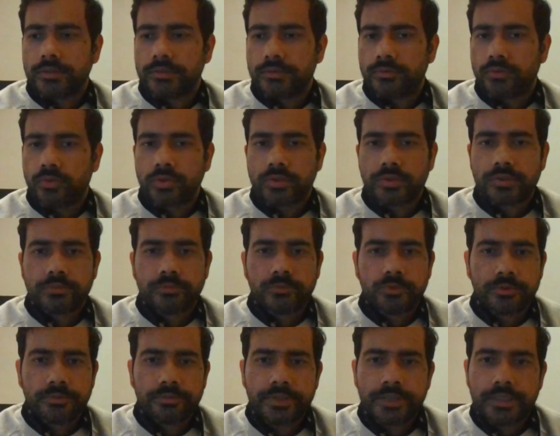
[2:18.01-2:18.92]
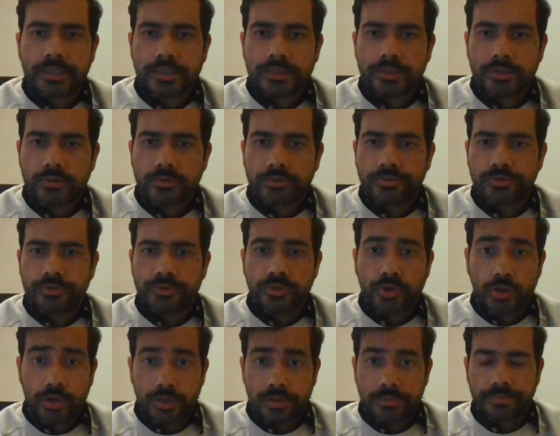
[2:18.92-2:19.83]
worth moving to
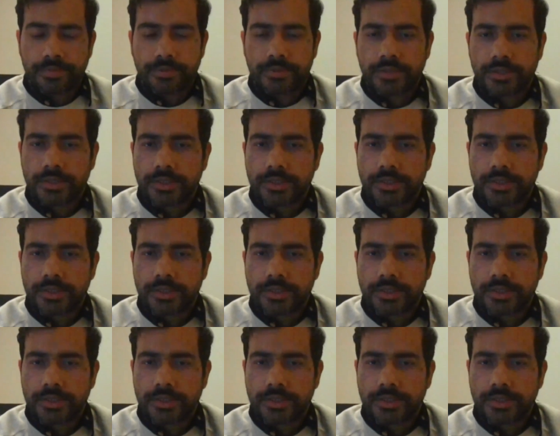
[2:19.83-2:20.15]
Europe,